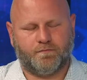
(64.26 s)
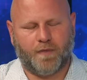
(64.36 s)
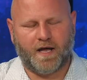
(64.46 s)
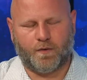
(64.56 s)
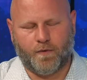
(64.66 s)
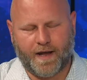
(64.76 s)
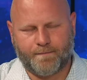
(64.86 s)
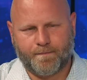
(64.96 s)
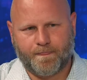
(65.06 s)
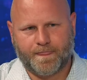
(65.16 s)
by the way,
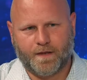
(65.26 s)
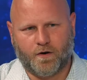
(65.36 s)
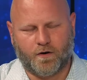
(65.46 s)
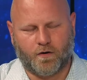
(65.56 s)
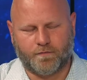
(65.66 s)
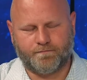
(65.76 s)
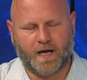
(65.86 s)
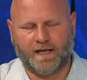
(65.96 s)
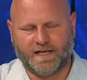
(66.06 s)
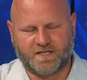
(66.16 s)
or, or
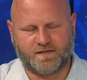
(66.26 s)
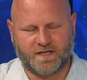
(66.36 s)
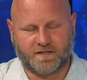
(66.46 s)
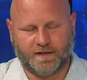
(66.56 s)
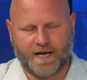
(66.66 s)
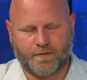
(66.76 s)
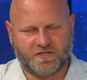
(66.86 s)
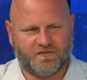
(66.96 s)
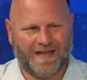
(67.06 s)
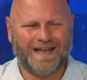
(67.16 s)
not legislation,
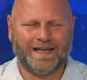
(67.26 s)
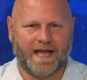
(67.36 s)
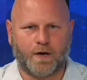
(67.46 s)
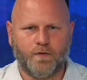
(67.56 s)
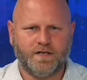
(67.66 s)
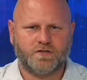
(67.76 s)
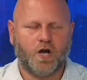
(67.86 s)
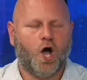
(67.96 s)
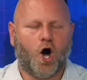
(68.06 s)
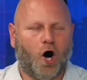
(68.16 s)
language, that language,
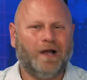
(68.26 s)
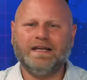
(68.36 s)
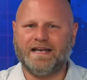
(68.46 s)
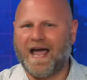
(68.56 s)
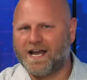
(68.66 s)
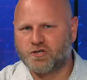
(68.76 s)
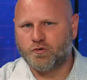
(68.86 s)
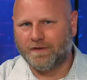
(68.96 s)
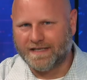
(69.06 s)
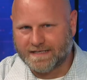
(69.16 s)
all it
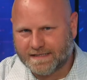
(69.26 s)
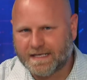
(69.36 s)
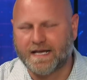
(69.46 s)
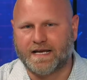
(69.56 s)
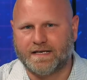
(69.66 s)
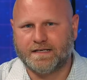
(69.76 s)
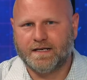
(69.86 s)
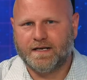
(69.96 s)
actually did